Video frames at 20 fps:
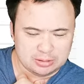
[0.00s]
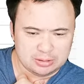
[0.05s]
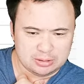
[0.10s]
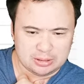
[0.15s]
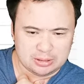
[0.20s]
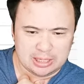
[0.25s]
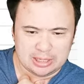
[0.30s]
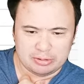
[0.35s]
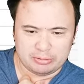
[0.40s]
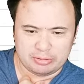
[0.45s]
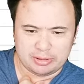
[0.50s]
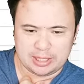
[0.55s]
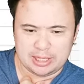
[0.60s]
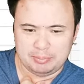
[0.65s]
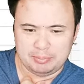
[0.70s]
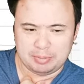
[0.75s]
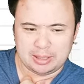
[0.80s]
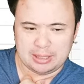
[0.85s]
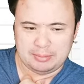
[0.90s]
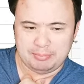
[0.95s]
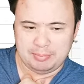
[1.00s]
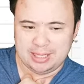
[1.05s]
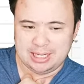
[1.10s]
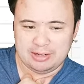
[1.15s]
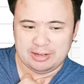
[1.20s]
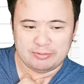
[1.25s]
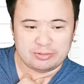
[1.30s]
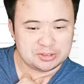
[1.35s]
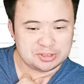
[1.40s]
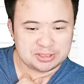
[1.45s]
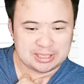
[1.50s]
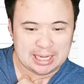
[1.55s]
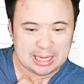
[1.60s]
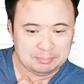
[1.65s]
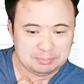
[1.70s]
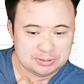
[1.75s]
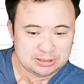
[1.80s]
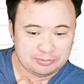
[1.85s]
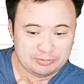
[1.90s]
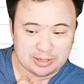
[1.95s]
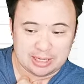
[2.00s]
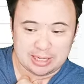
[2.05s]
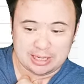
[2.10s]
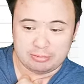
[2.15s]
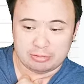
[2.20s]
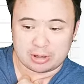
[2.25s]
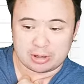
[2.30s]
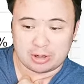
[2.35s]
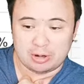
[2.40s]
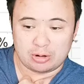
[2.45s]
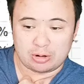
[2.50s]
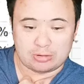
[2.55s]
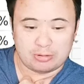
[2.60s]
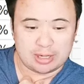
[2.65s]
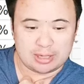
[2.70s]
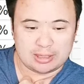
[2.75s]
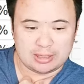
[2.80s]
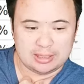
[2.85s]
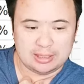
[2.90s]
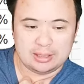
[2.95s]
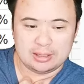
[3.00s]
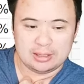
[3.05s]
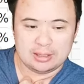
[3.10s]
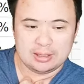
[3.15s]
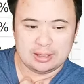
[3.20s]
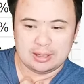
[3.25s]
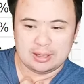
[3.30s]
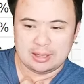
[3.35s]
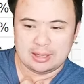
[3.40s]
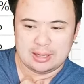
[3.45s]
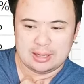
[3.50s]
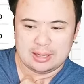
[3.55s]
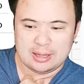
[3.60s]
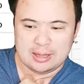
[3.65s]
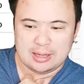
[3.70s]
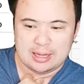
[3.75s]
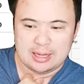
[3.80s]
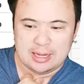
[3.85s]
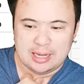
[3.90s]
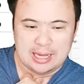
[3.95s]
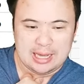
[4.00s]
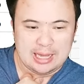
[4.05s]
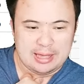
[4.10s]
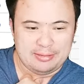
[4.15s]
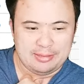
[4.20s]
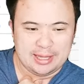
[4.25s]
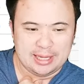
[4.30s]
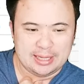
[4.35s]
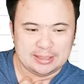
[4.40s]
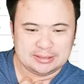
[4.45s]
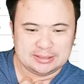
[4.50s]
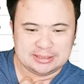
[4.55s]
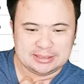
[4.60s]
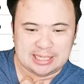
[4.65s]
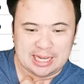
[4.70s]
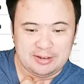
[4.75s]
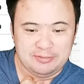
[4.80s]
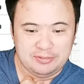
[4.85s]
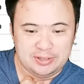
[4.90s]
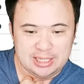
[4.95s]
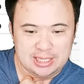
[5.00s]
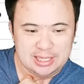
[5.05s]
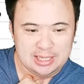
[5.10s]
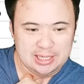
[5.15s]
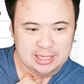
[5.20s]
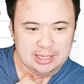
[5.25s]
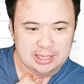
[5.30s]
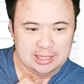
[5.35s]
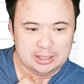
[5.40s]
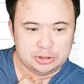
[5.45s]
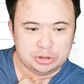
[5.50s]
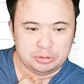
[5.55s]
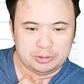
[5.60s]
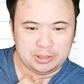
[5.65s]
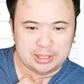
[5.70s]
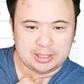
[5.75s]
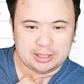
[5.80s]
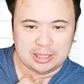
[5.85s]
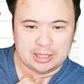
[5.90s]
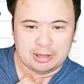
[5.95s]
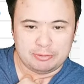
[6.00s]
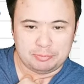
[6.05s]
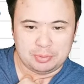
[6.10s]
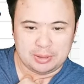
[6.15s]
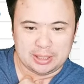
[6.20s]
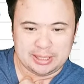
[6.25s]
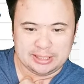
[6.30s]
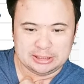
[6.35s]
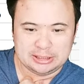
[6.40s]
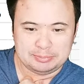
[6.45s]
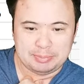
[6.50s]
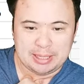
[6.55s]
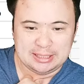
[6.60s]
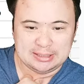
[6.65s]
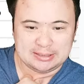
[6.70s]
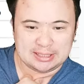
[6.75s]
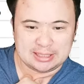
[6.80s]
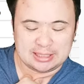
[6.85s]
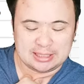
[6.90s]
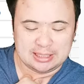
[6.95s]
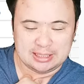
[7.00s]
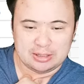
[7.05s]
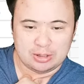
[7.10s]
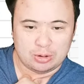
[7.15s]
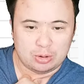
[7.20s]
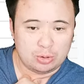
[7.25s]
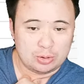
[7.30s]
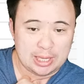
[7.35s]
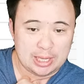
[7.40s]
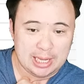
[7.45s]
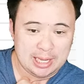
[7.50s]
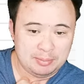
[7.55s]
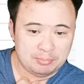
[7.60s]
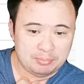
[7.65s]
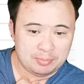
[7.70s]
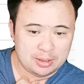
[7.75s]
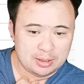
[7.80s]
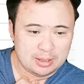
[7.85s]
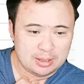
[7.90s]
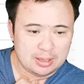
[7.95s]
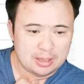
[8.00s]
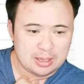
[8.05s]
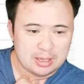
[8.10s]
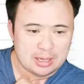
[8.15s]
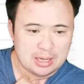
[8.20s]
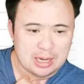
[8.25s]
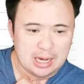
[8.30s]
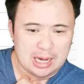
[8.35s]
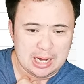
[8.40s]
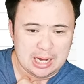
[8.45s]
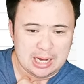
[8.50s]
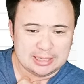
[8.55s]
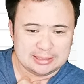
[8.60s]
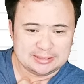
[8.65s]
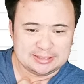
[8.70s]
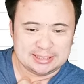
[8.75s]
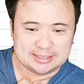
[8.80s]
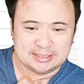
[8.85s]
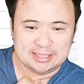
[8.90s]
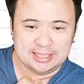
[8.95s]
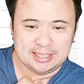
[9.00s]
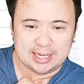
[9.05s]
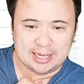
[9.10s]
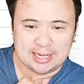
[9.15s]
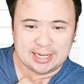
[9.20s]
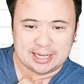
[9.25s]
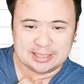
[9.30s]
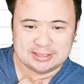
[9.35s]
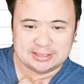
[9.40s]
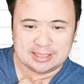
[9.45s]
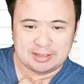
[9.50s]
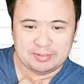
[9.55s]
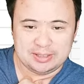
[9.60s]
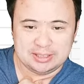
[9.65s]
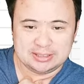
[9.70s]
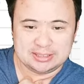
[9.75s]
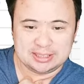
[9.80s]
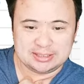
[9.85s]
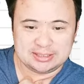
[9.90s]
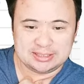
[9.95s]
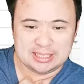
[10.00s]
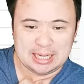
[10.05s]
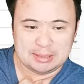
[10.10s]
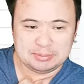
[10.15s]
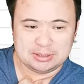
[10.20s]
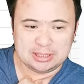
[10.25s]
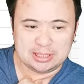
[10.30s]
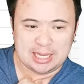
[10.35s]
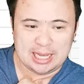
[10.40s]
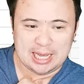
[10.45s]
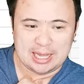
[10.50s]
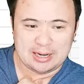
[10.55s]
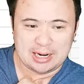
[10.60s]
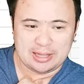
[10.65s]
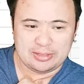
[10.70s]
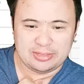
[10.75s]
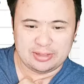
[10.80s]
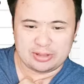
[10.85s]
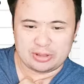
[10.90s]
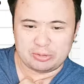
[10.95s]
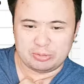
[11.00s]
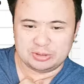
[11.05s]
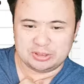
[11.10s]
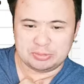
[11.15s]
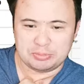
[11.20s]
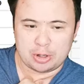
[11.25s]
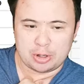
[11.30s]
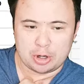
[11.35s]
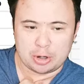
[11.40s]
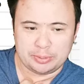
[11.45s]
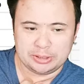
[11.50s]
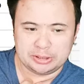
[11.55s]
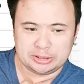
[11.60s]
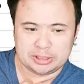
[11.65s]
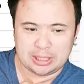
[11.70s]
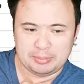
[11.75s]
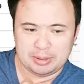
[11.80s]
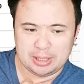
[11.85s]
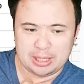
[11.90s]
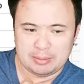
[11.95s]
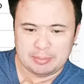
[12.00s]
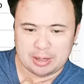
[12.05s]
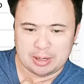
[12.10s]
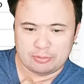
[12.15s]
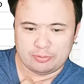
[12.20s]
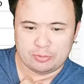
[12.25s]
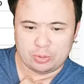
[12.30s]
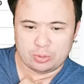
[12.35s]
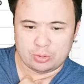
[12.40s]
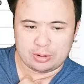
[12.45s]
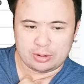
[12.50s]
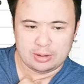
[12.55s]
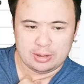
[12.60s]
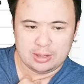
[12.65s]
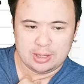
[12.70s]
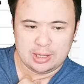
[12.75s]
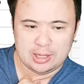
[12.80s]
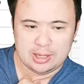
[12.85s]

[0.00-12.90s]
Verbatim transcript: I don't think he played meaningful snaps, if I recall correctly. And then safety, Julian Love plays basically the whole game. Uh, 69 out of 76 snaps. Again, I think there was some garbage time he came out for.